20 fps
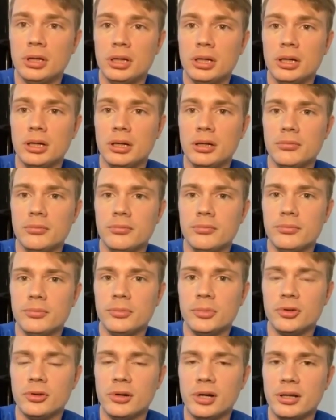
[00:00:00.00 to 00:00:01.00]
Um,
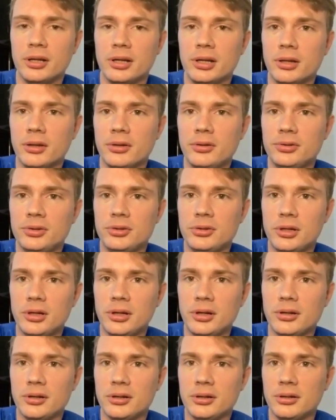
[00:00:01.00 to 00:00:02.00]
sorry, did I lose you
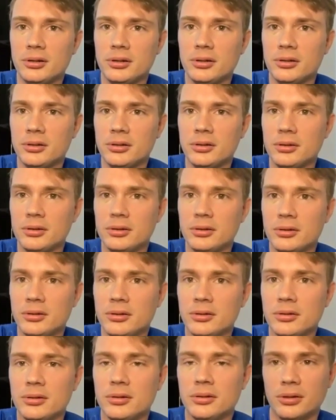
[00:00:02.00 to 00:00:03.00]
there? No, no, you're
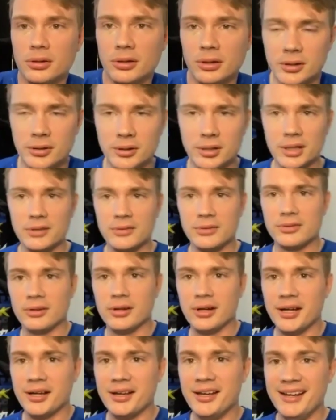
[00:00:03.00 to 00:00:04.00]
here. We got you. Oh,
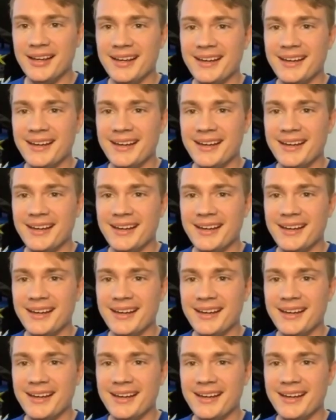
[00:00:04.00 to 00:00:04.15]
sorry.